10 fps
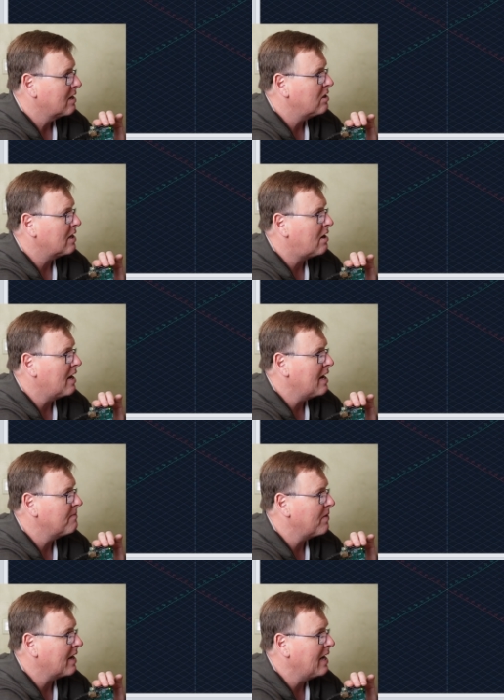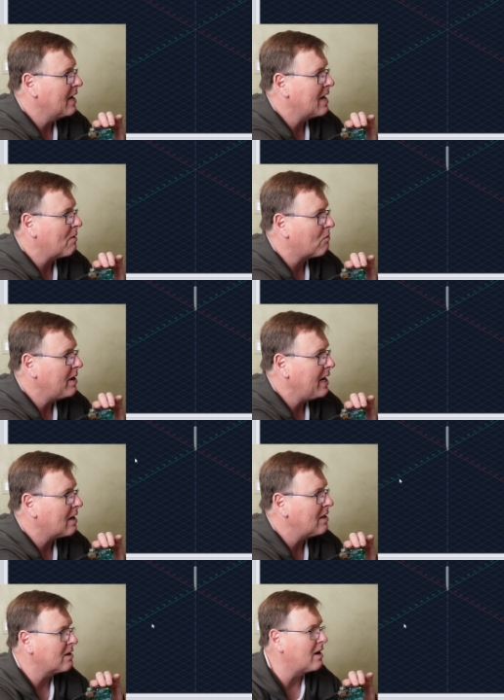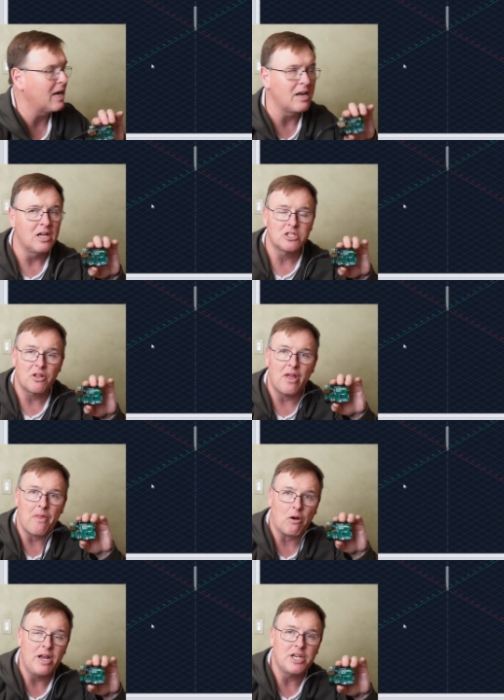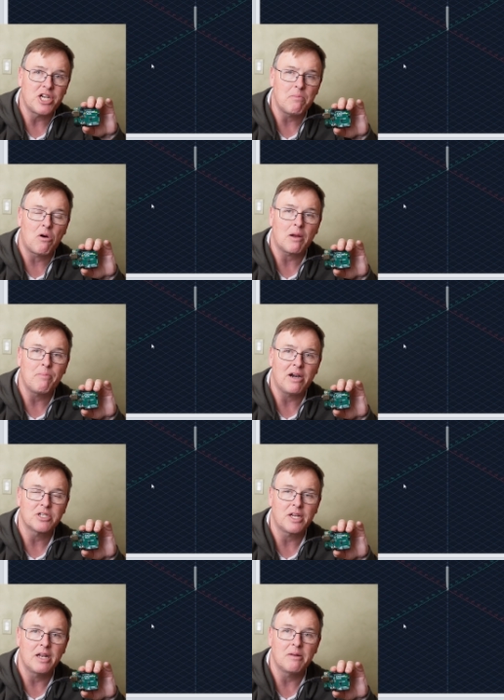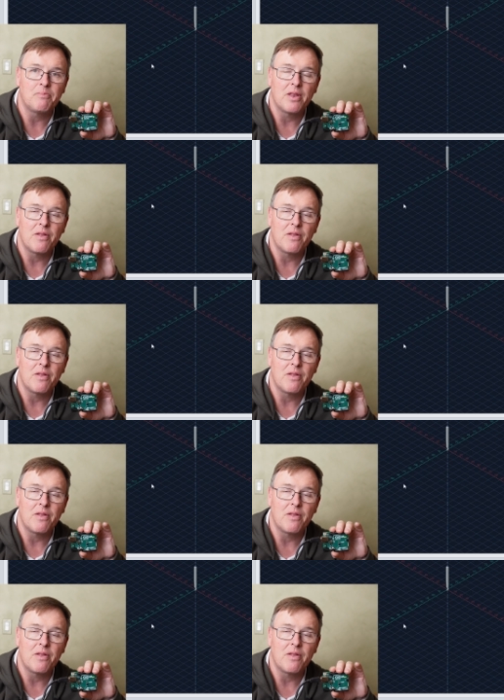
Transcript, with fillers: click on it again, and re-click on it so that the green check mark appears again.